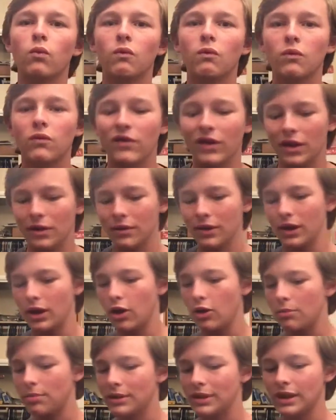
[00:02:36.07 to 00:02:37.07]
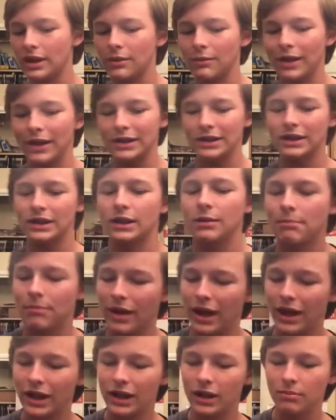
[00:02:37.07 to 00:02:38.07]
very openly widely
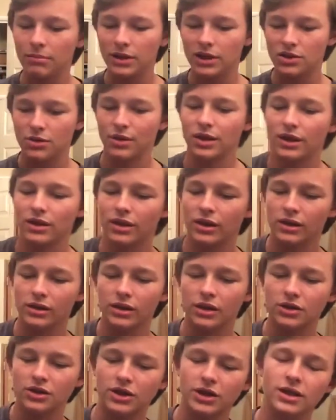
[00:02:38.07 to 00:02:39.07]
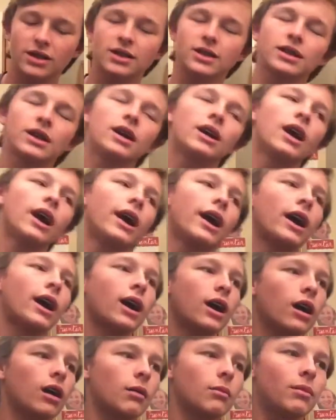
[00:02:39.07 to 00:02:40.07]
debated between theologians
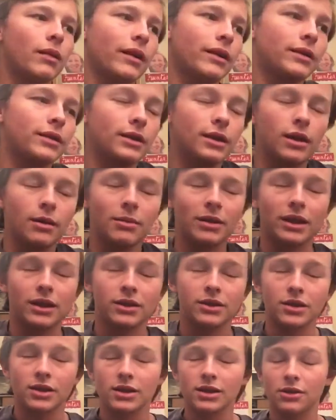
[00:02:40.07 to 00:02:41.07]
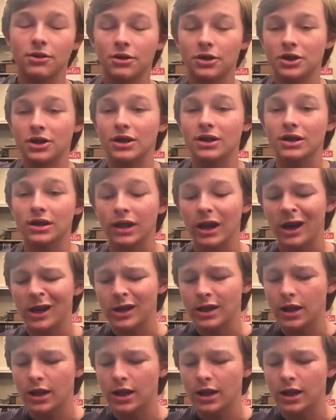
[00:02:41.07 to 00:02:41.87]
and Christians alike.